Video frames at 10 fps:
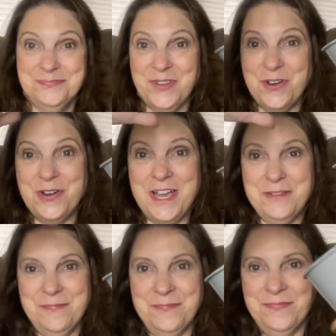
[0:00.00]
All right.
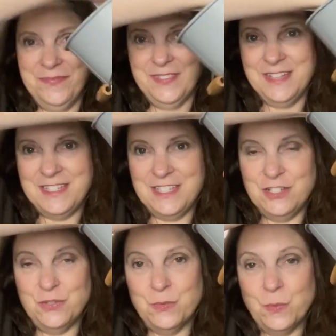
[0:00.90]
Let's see
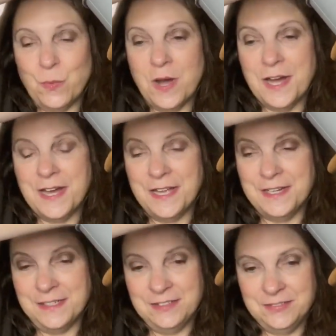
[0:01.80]
who won.